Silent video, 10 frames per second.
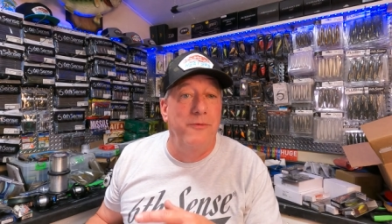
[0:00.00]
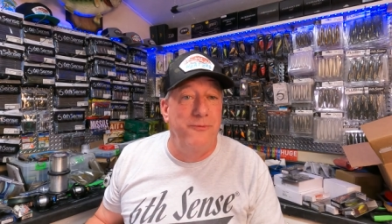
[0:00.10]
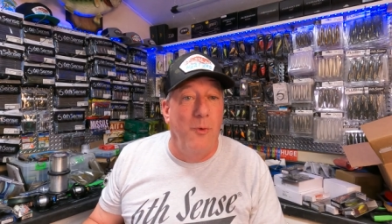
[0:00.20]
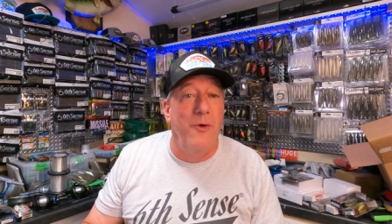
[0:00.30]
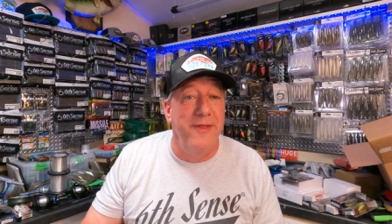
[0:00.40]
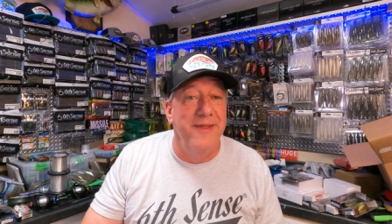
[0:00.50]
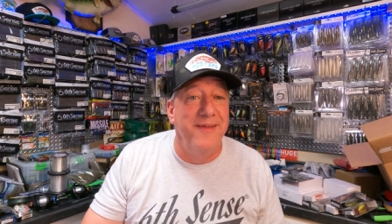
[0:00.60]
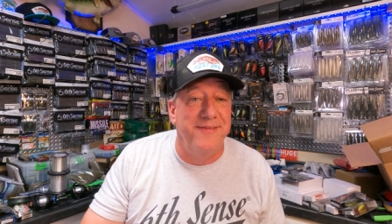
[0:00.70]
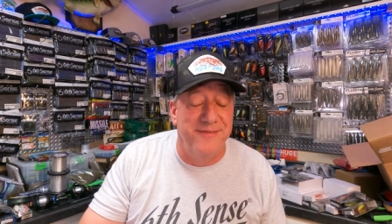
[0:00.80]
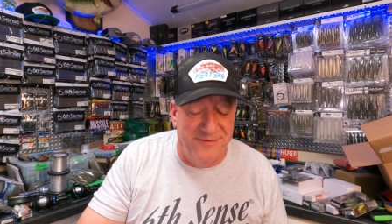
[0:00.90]
for
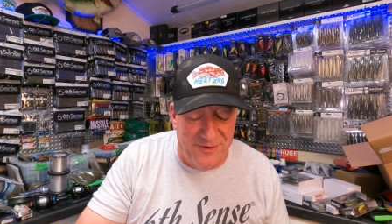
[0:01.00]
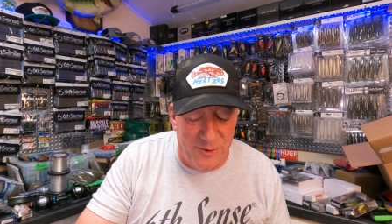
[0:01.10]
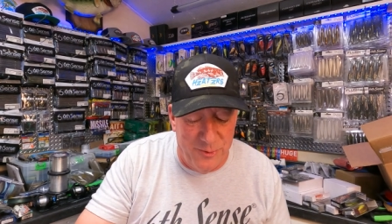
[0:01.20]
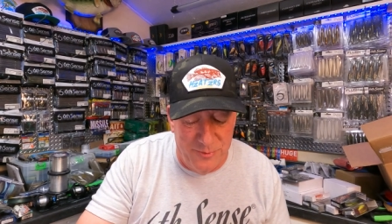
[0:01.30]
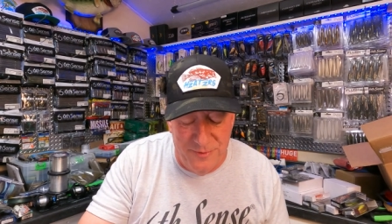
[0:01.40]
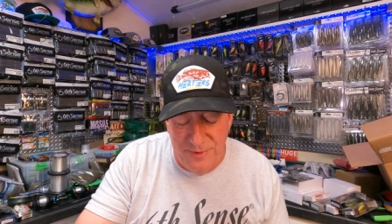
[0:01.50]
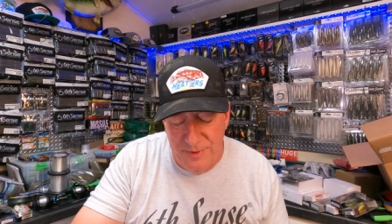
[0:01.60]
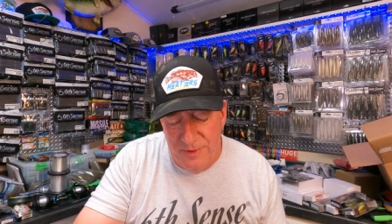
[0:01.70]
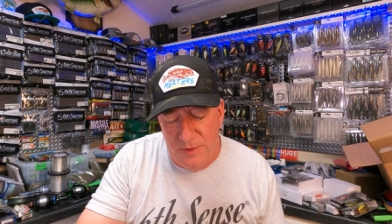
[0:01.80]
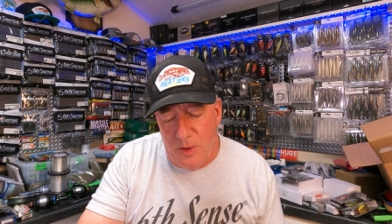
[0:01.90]
this. So,
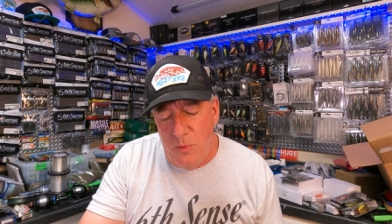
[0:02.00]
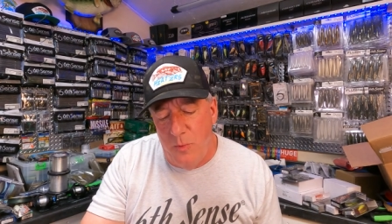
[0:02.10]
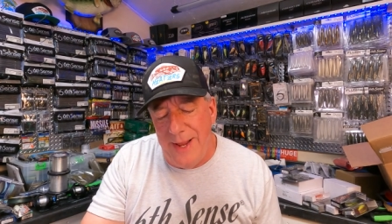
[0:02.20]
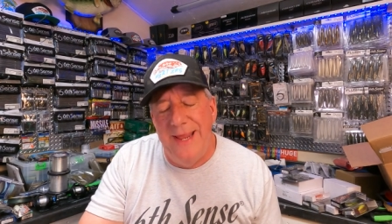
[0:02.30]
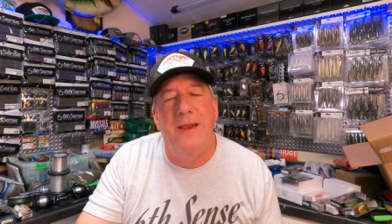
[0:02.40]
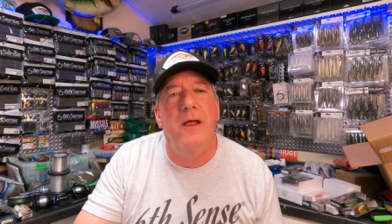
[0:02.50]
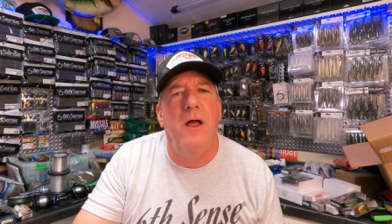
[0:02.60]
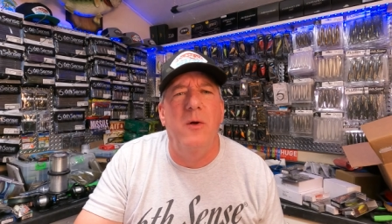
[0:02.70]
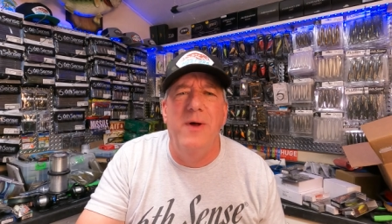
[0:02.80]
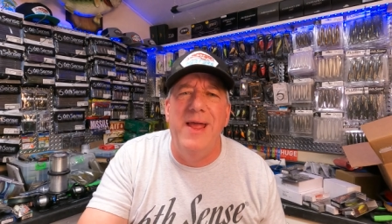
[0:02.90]
oh wait,
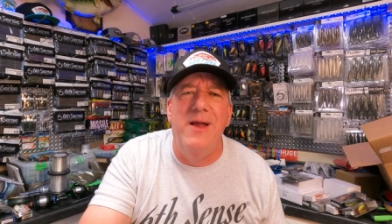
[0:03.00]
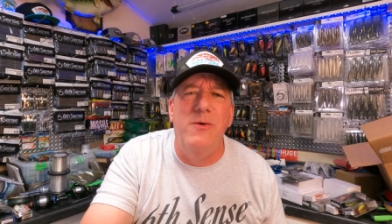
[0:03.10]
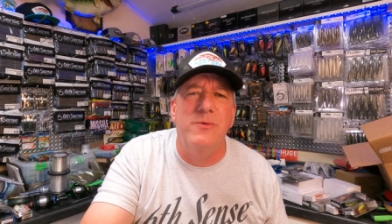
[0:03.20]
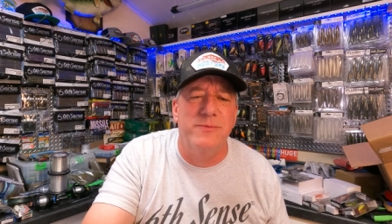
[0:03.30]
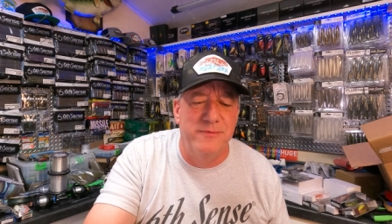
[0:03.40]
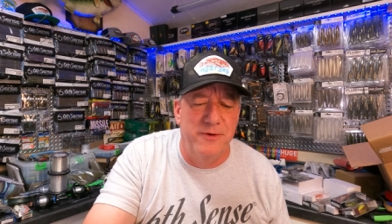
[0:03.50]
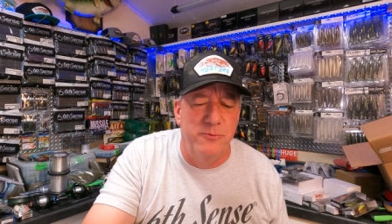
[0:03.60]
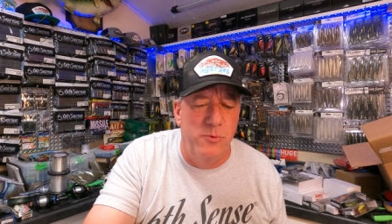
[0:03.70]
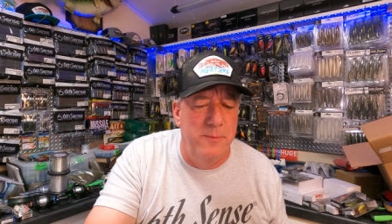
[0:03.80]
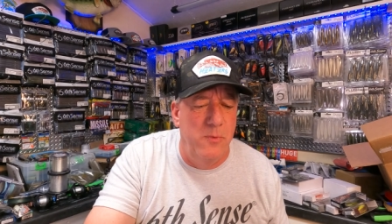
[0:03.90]
oh hang on,
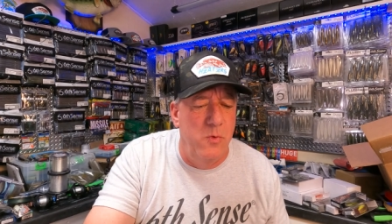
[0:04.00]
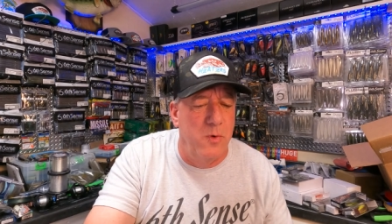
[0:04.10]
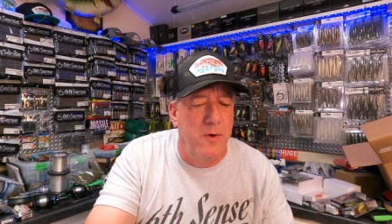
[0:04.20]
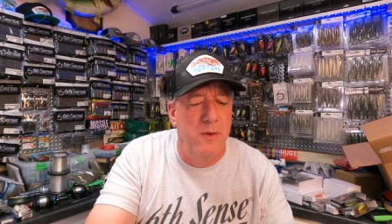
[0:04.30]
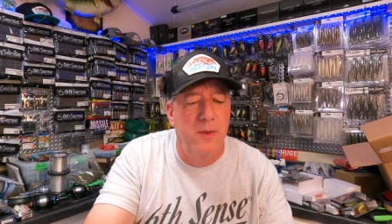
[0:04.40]
there's one more.